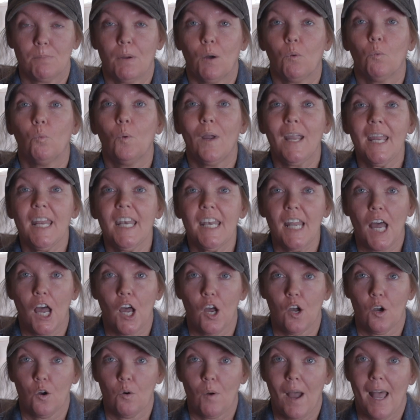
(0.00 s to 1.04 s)
but we
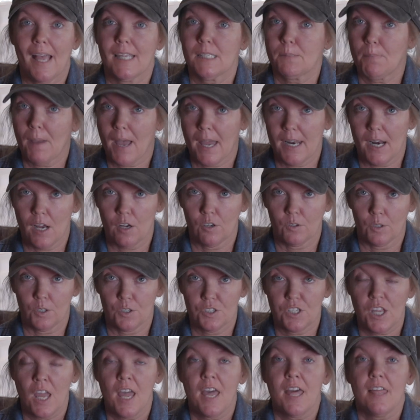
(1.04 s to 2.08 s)
know as pet
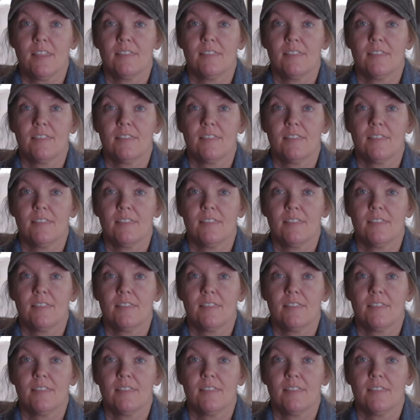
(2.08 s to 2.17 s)
owners